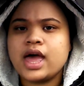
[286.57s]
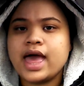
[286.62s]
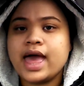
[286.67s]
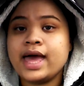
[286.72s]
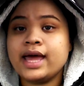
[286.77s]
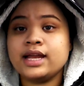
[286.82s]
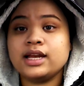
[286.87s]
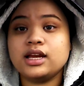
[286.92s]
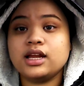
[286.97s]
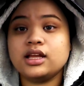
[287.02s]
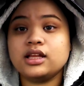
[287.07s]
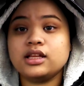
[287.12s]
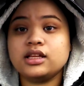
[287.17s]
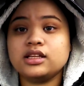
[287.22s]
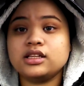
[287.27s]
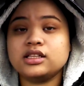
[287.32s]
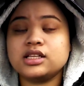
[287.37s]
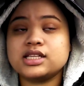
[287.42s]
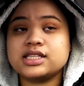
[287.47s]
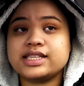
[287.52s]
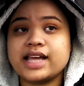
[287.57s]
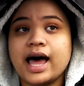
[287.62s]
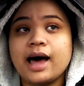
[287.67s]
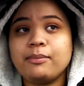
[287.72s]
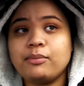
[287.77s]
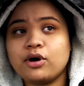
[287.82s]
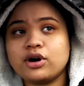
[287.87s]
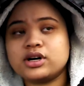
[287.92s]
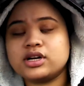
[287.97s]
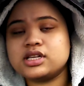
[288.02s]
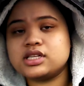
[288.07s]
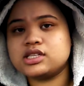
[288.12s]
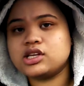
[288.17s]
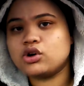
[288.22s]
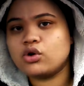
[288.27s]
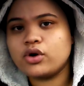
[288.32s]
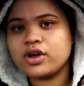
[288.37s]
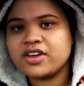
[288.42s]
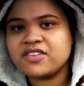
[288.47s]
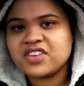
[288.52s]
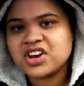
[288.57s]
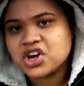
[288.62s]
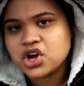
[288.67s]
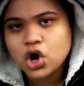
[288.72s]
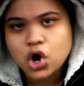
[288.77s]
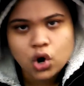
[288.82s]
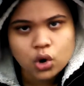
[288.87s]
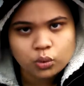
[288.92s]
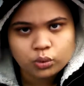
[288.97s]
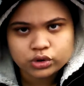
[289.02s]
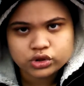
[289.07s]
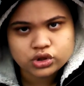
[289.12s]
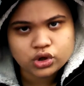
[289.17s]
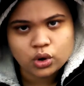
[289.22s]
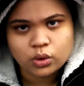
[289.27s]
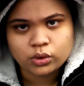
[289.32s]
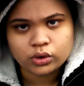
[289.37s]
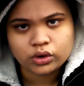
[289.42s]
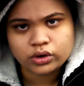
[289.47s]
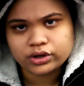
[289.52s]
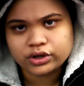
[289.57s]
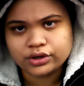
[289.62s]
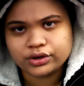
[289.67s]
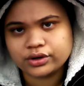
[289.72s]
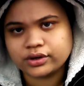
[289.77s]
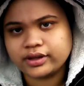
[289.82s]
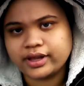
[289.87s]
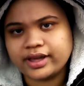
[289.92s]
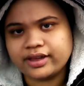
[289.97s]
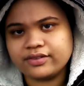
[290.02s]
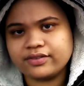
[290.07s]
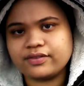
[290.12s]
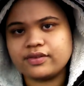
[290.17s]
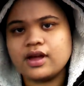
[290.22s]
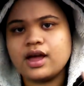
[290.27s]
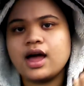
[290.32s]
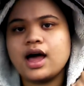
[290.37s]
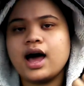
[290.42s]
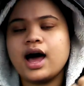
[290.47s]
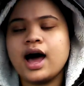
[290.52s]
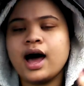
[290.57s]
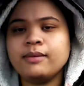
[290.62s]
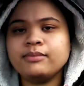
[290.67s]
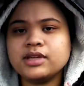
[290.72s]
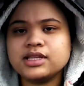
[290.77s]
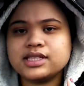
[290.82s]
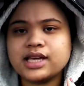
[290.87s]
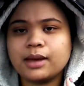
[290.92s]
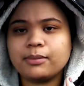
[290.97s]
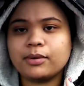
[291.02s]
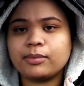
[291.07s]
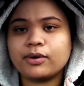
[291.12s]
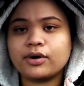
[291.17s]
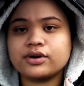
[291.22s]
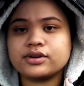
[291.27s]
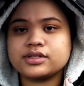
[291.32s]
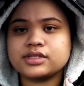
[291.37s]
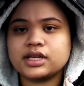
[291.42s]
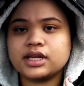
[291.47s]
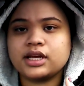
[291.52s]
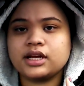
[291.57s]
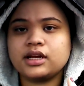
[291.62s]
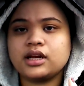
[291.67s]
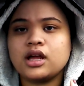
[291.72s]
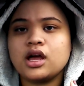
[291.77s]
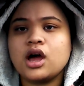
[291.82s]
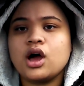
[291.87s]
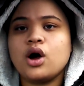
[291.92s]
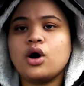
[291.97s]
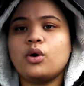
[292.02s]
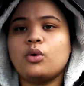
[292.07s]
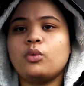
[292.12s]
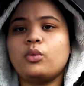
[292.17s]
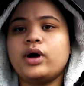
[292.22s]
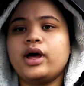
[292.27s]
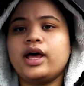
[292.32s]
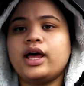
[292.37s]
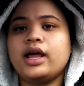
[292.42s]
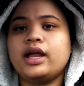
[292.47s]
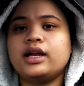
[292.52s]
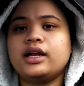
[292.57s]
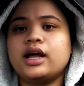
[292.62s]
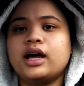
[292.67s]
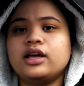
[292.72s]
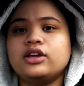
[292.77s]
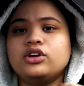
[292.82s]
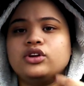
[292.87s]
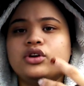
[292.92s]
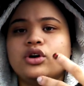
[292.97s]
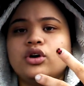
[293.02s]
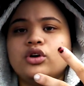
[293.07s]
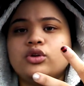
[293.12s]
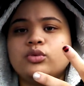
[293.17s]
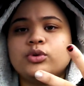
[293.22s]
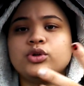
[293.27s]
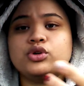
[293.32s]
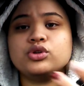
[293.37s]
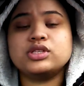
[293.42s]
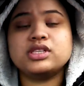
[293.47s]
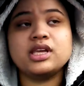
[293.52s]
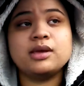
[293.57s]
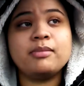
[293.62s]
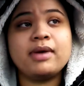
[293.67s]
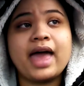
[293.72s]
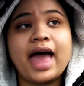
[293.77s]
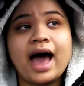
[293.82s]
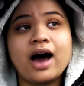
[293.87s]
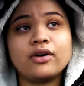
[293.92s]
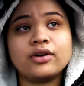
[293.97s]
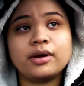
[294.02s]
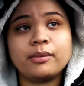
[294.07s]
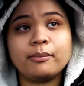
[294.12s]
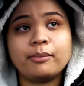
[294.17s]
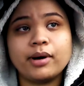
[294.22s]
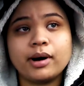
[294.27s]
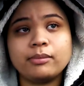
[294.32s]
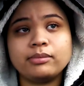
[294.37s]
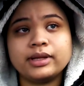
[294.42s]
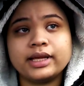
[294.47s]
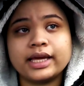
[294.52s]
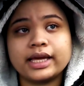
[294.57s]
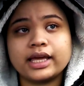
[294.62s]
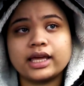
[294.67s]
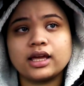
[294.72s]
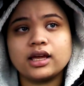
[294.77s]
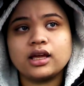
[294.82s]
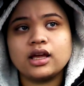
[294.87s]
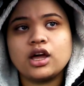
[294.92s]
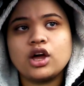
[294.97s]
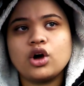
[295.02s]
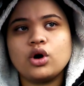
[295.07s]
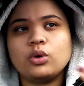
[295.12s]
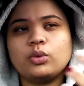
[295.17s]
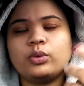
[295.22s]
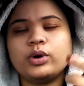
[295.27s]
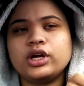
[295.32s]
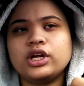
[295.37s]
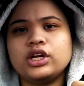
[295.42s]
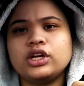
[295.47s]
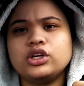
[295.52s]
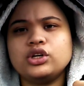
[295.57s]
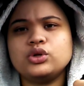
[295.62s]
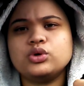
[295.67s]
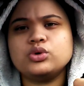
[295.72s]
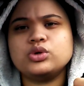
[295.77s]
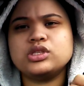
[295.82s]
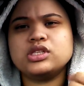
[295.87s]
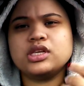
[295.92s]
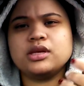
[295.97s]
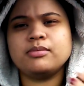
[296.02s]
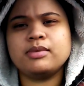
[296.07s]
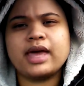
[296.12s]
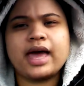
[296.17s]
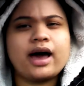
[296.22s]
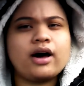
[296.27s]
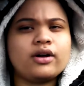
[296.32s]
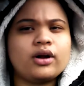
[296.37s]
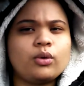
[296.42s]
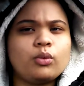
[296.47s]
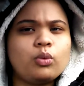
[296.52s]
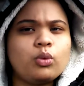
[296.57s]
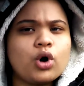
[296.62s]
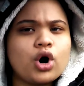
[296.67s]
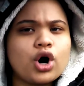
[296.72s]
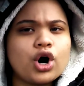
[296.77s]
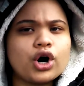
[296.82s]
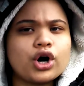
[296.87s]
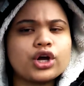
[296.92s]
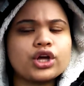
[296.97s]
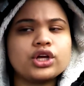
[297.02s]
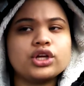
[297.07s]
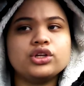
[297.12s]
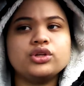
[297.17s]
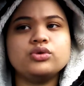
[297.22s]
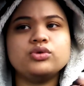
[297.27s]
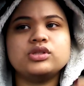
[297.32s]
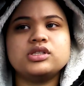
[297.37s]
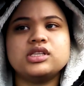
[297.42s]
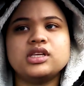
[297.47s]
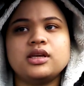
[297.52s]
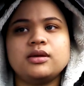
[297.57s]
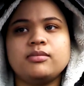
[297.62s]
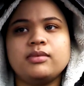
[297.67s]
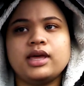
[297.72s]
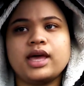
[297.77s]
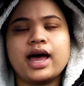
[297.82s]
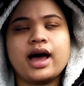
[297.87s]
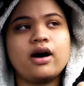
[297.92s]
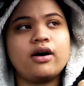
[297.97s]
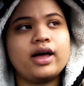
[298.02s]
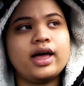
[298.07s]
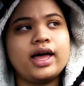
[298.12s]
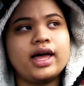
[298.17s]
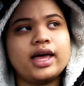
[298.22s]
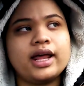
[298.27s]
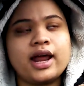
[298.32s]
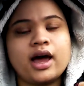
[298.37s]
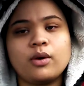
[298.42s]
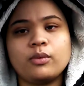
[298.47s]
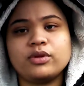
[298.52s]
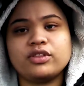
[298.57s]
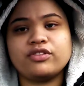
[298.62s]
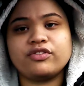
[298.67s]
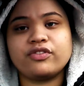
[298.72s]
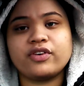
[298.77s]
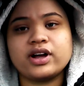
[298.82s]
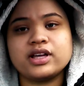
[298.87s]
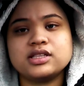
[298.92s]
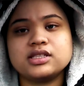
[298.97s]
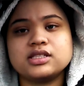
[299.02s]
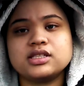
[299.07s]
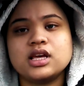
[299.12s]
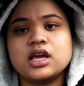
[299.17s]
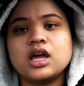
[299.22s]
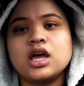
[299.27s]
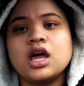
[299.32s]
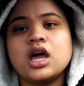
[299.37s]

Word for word: And the sad part is they don't even know what's going on in your life. I'm the type of person when, you know, when you see me out in public when you see me out at work, you see me out hanging out with friends.